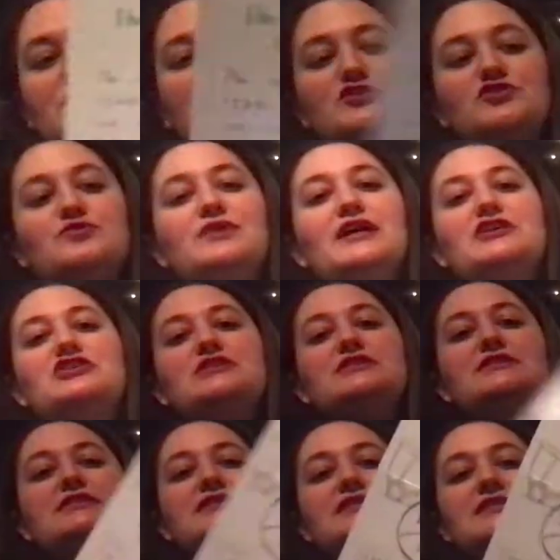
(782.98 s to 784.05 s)
the
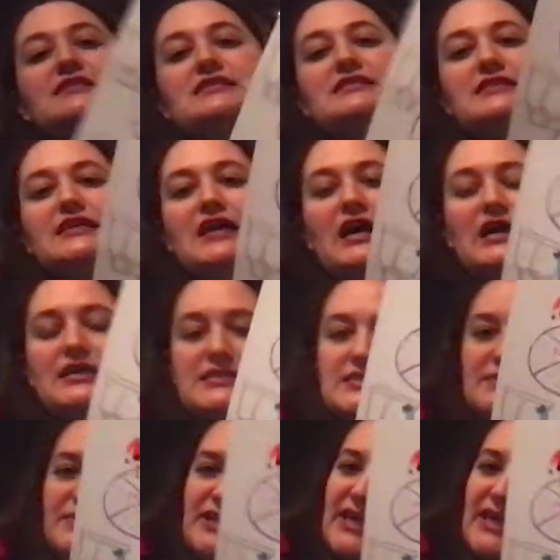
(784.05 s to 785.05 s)
directions. This is the awesome